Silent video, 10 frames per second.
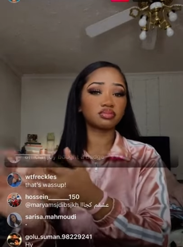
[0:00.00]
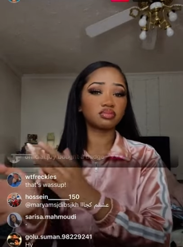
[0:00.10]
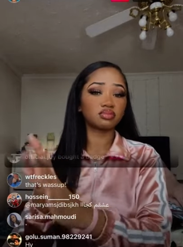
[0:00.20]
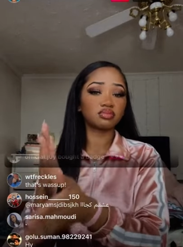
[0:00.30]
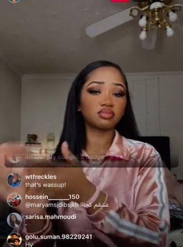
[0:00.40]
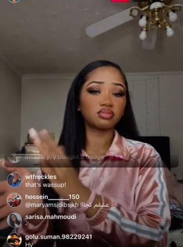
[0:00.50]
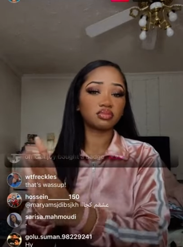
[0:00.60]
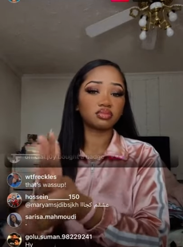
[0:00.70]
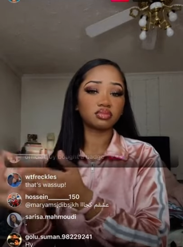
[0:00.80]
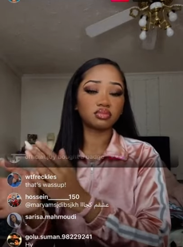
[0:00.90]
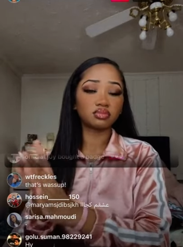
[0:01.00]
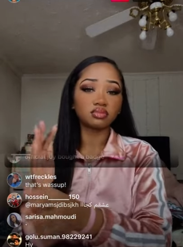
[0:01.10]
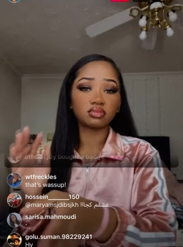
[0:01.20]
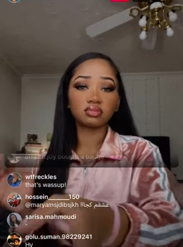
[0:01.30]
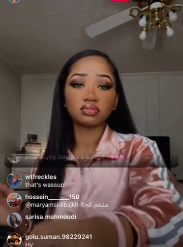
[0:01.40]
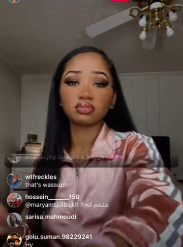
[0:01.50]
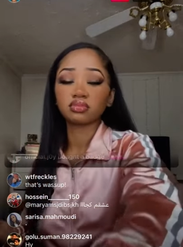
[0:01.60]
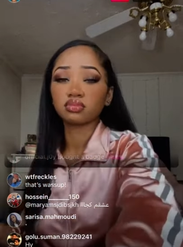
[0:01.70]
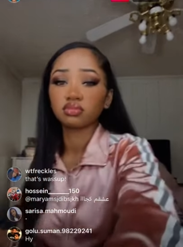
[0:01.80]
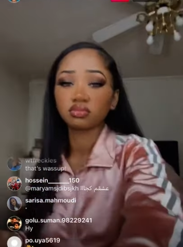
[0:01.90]

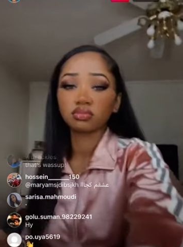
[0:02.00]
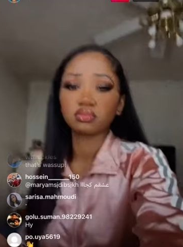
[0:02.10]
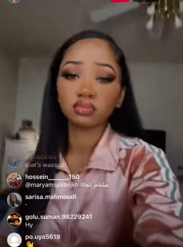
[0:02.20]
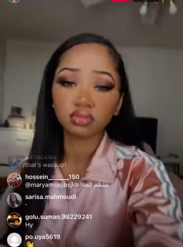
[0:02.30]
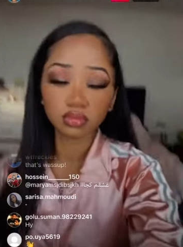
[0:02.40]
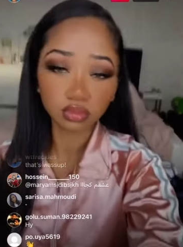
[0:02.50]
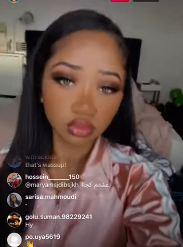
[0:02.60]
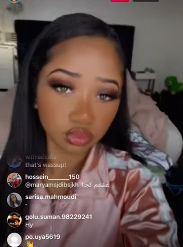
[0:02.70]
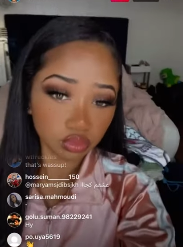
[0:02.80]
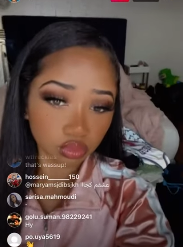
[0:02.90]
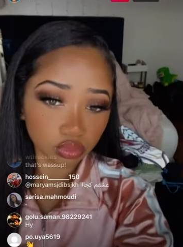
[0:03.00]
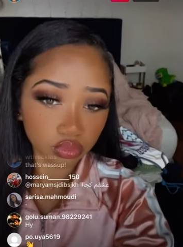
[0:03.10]
No one is speaking in this clip.